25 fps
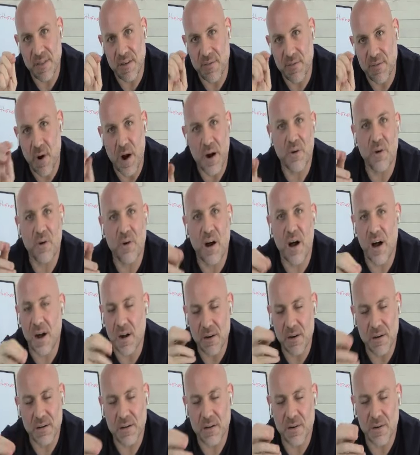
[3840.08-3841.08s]
the foie gras
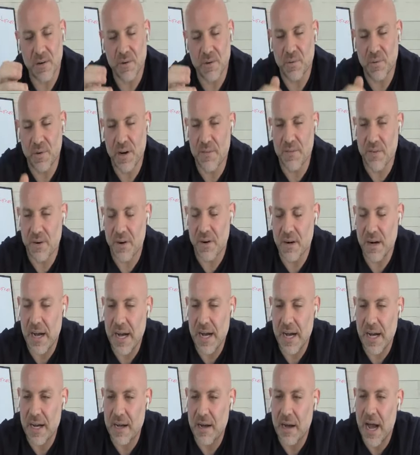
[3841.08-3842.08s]
or whatever
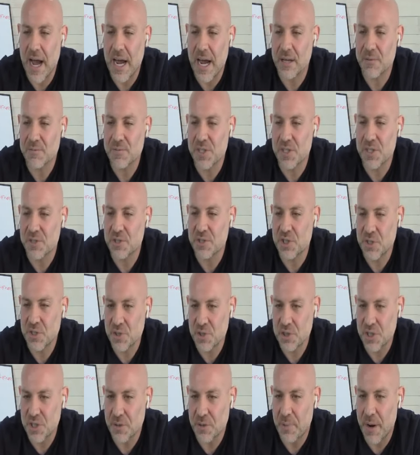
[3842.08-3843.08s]
items you
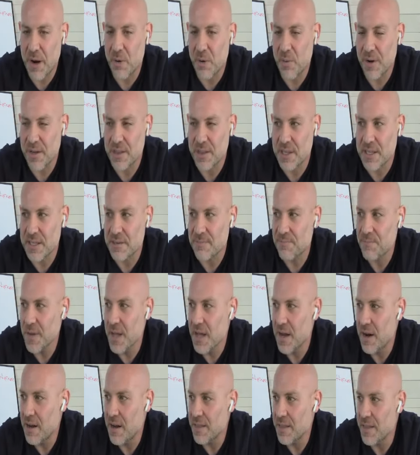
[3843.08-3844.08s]
choose to pair with it.
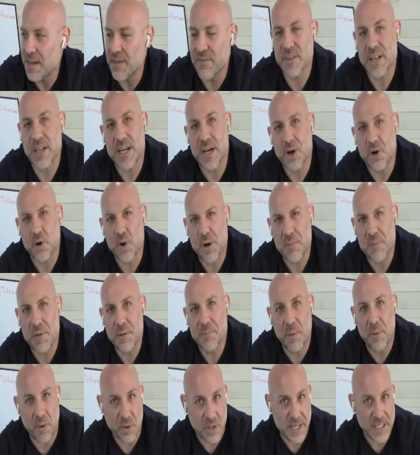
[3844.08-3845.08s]
Think of it like a creamy
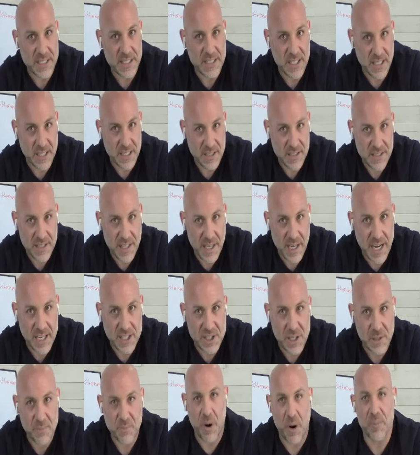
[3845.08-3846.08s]
polenta that
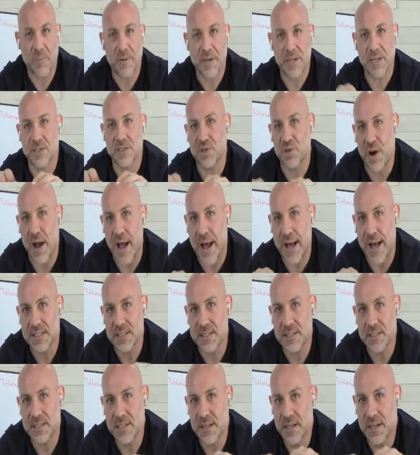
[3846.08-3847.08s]
actually probably
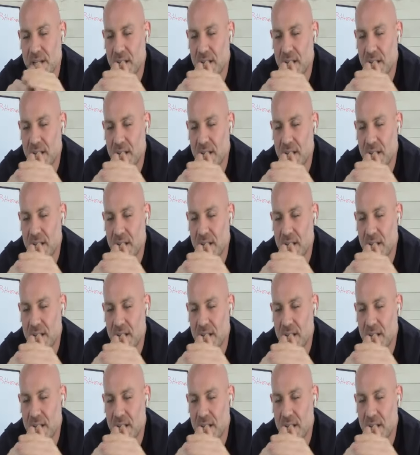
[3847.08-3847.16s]
contrast